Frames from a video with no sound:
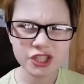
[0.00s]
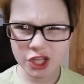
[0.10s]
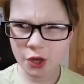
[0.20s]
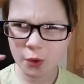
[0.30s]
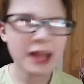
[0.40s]

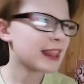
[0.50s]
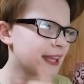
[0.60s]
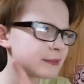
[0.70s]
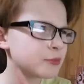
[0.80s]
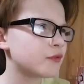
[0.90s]
So
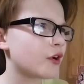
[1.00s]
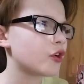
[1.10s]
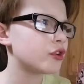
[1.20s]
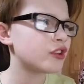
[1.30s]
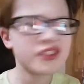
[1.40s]
let's move
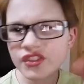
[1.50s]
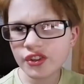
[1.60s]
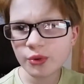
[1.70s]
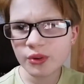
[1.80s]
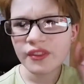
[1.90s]
on
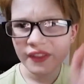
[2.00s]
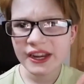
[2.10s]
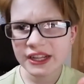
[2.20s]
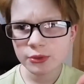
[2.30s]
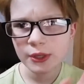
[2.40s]
to the
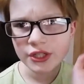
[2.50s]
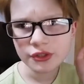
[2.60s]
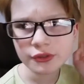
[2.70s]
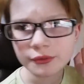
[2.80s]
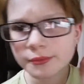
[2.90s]
next
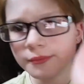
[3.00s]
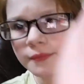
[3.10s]
question.